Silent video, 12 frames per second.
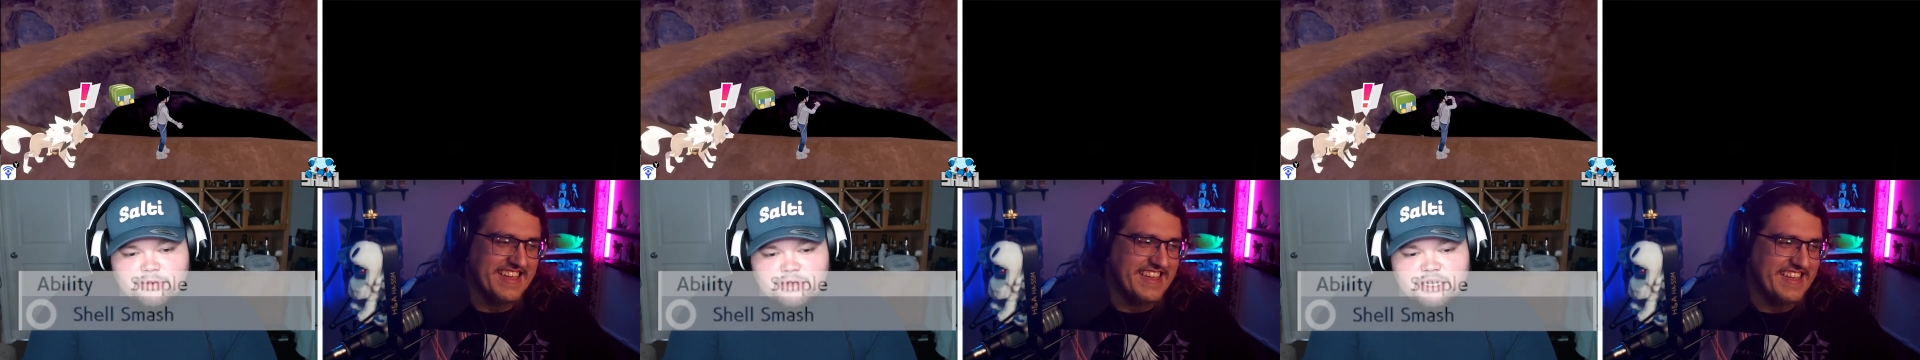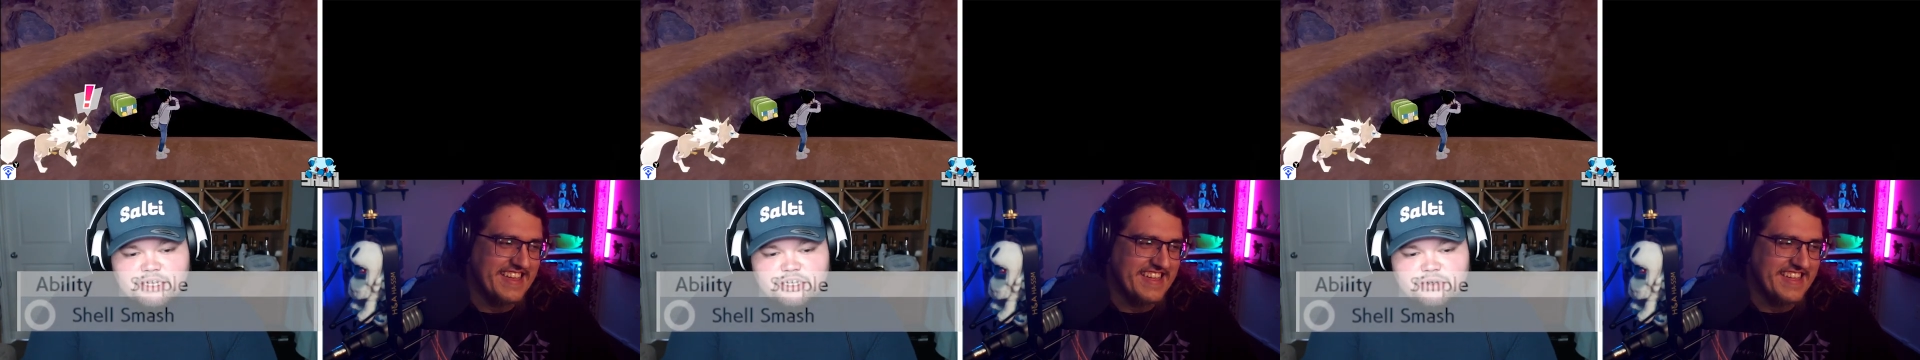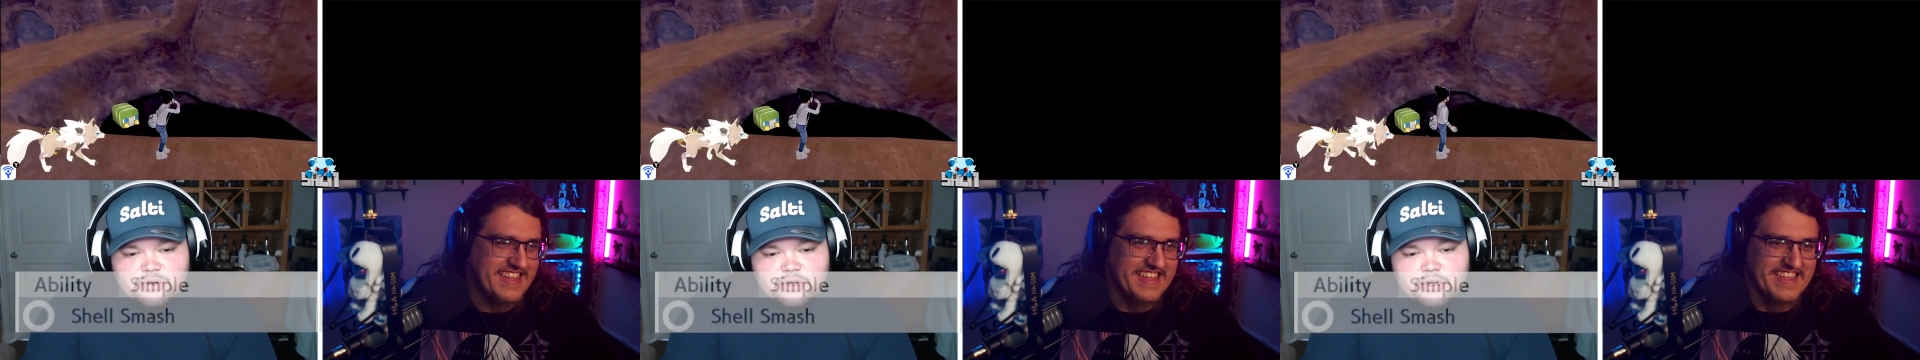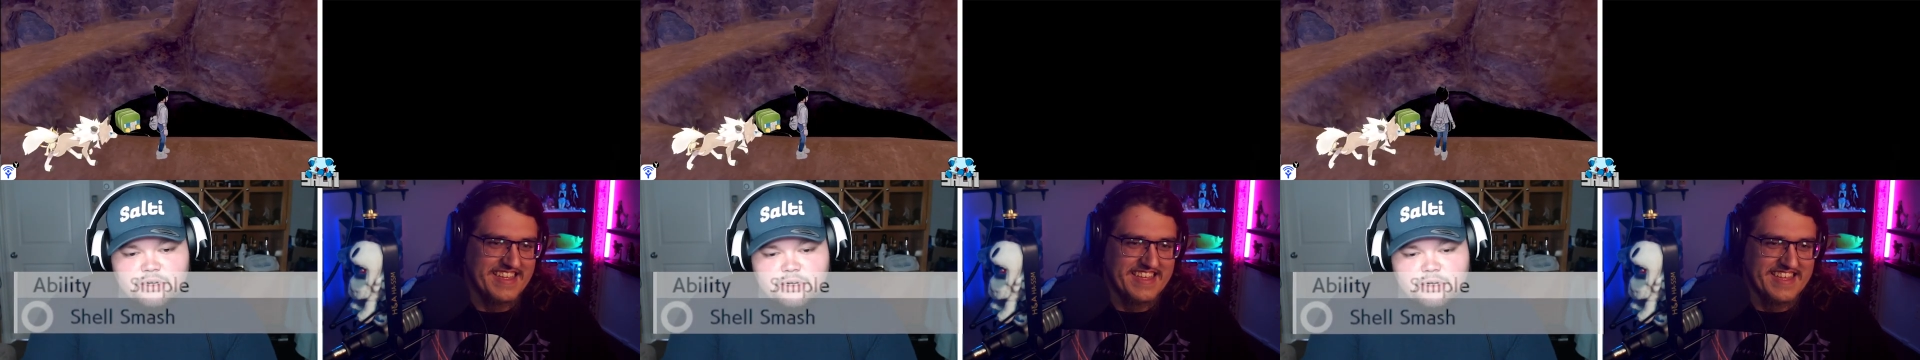Speaker 1: didn't you?
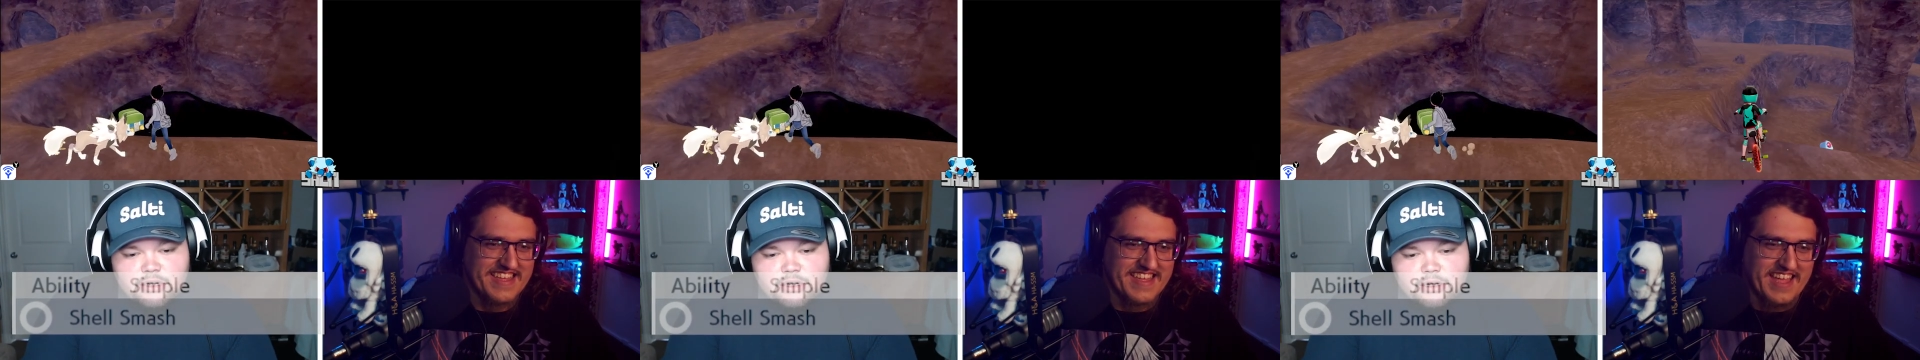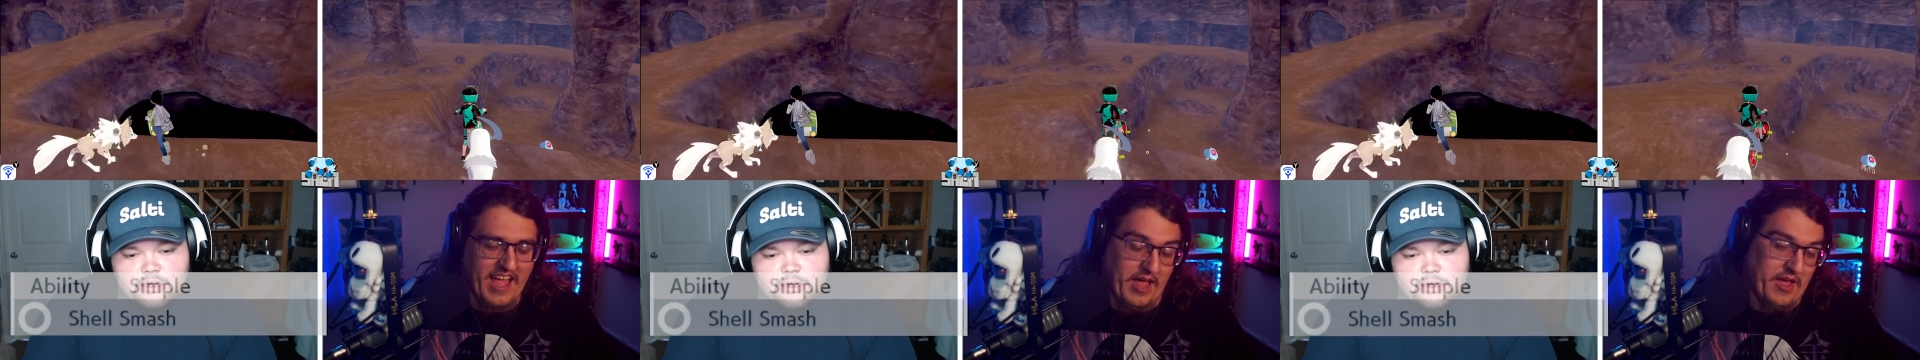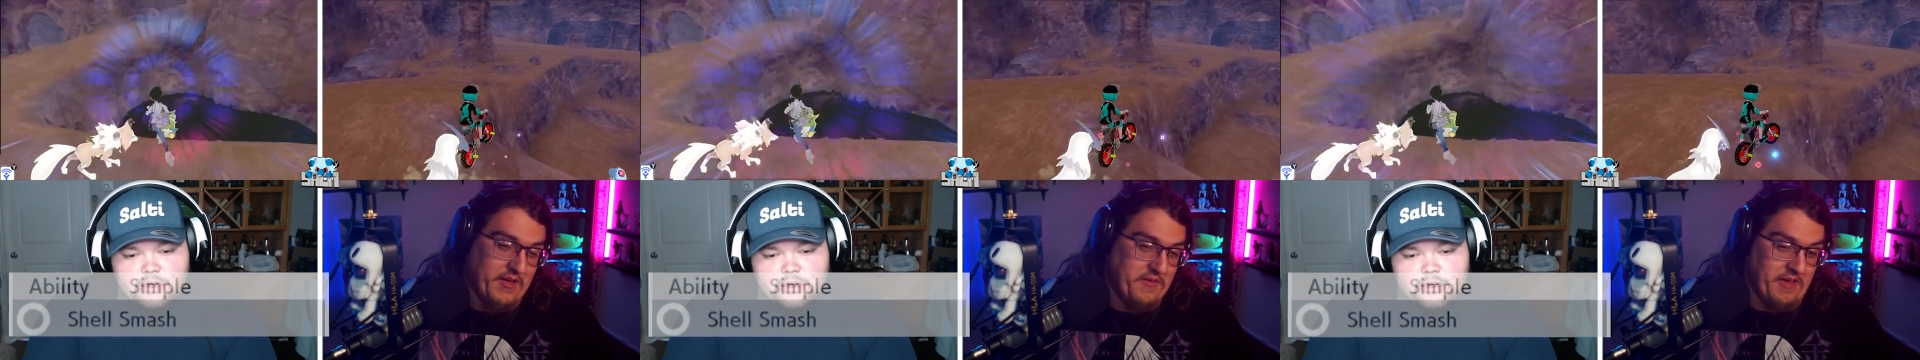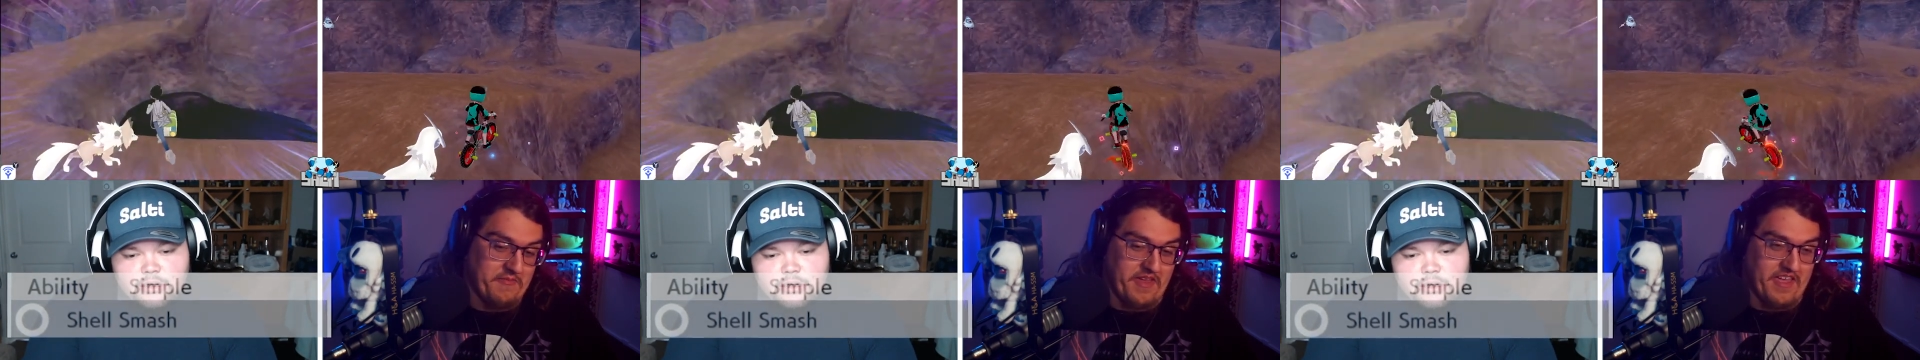I
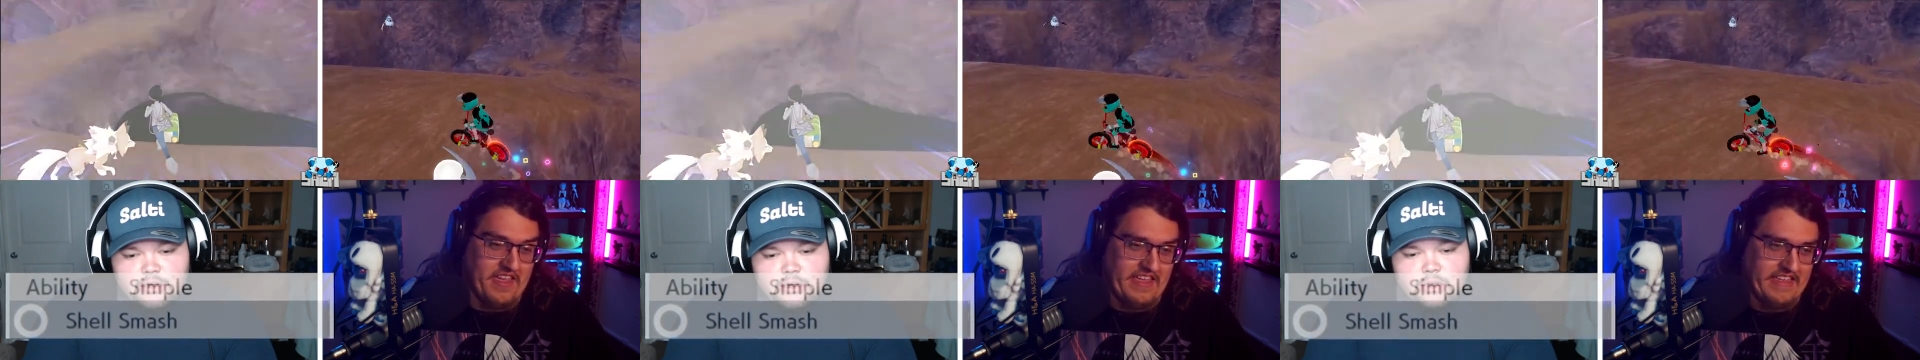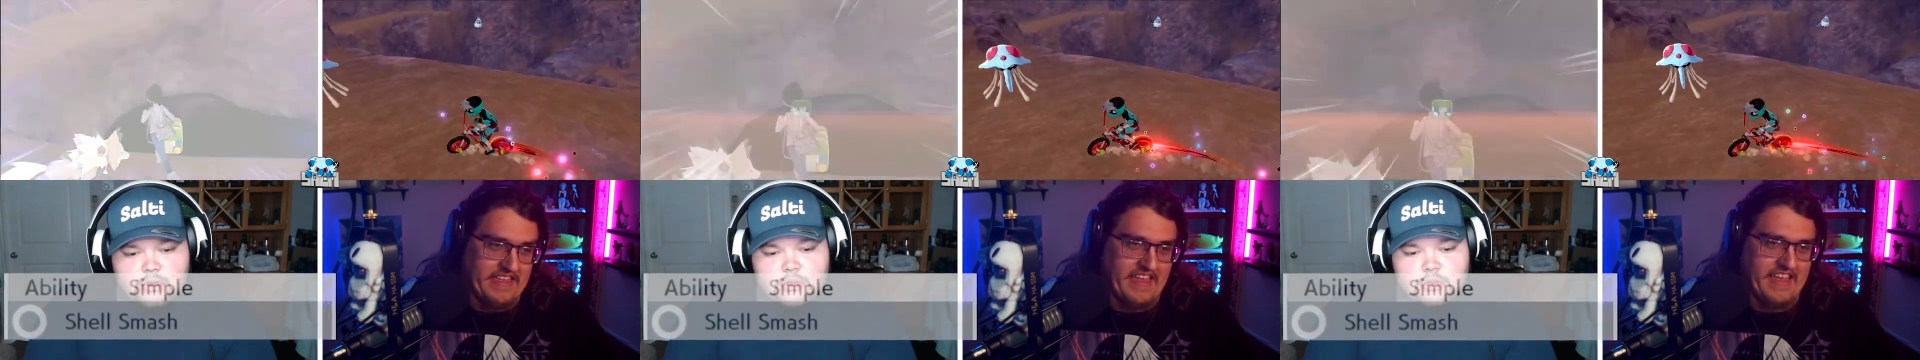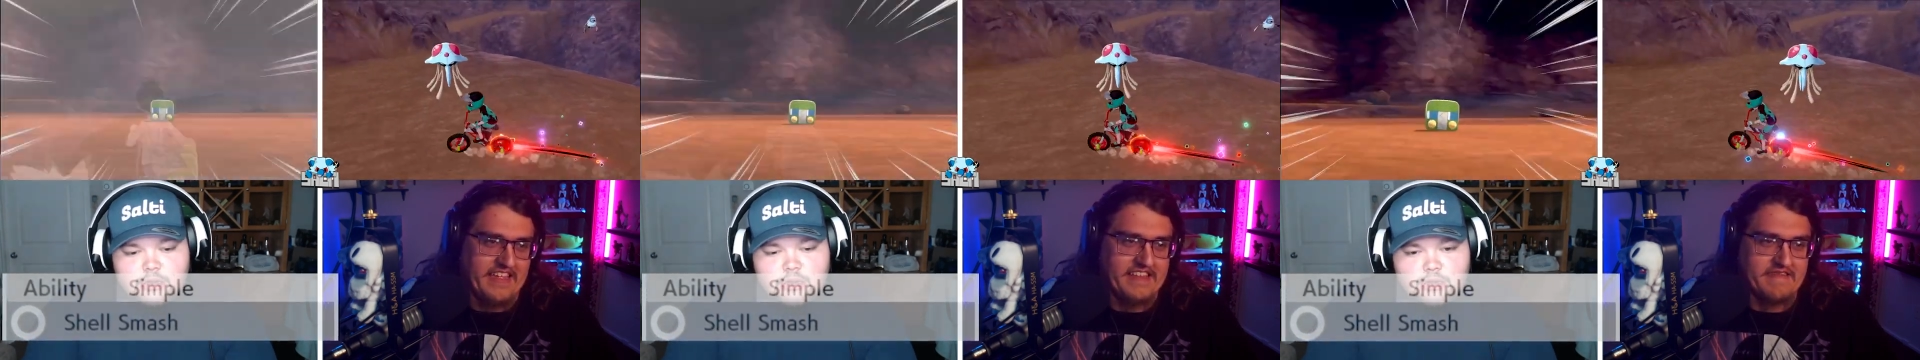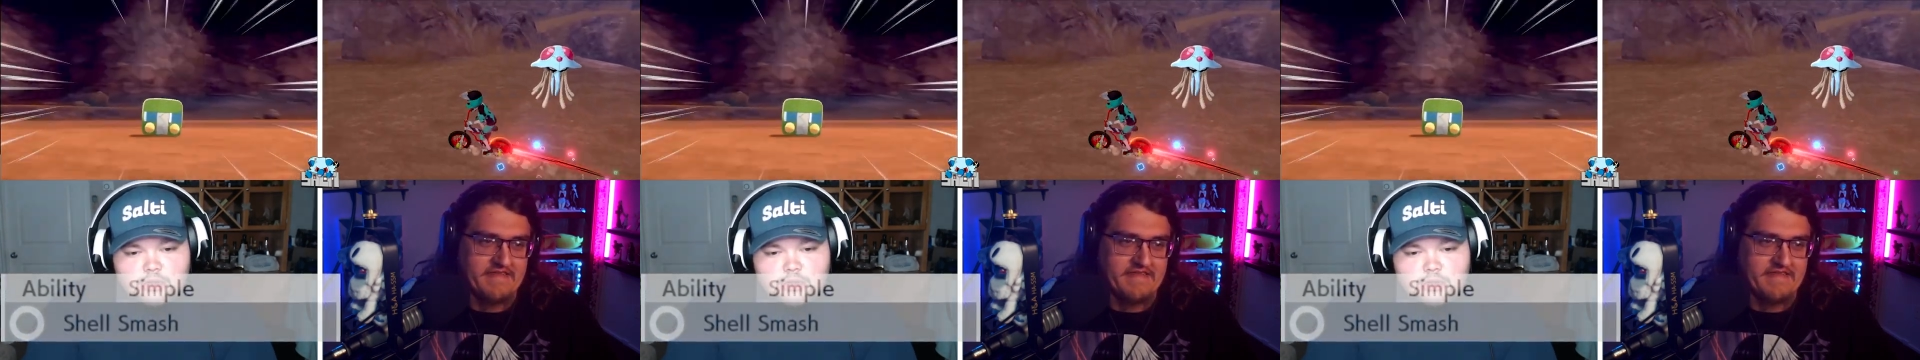may have.